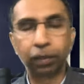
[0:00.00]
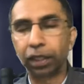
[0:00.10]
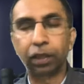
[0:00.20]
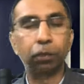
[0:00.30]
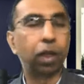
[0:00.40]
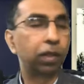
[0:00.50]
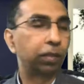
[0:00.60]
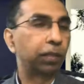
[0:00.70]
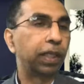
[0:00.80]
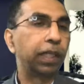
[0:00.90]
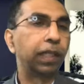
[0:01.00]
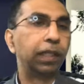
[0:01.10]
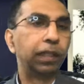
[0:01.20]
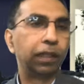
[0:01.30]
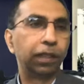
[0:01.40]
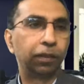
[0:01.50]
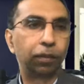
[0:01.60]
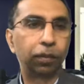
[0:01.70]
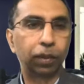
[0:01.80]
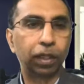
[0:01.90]
I can borrow the money.
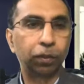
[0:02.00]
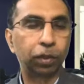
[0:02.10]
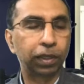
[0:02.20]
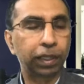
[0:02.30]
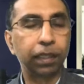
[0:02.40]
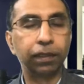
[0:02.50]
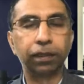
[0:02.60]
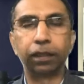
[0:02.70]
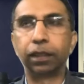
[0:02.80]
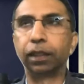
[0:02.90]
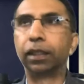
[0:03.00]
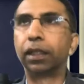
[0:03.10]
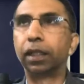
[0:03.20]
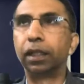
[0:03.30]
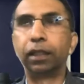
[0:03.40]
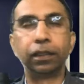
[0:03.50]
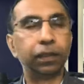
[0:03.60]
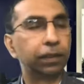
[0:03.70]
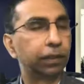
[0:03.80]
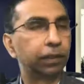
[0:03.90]
What about skills? I think I'll
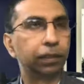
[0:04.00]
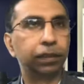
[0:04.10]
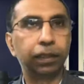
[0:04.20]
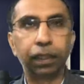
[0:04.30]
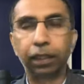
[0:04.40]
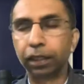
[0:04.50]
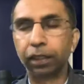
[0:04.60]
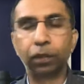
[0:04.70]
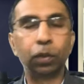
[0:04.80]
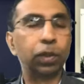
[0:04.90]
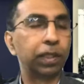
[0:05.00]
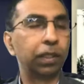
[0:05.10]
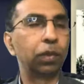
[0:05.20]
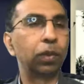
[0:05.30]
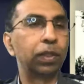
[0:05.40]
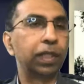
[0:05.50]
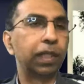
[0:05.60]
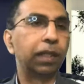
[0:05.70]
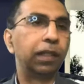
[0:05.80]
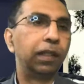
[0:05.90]
just take a course in
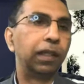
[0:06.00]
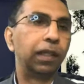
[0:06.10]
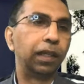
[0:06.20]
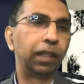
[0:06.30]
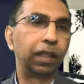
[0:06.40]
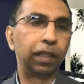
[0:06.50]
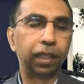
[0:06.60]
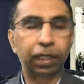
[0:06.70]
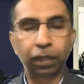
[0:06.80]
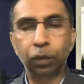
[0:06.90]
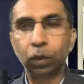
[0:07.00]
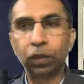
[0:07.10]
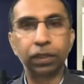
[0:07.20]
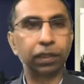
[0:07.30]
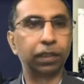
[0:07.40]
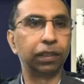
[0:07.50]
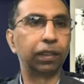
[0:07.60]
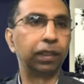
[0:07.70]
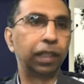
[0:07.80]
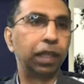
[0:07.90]
Coursera, and I'll get a coach.
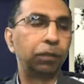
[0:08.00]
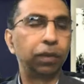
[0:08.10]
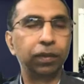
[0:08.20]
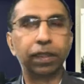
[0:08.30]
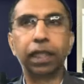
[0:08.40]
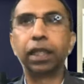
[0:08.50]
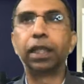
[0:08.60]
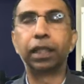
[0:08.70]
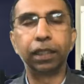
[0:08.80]
They'll help me with selling.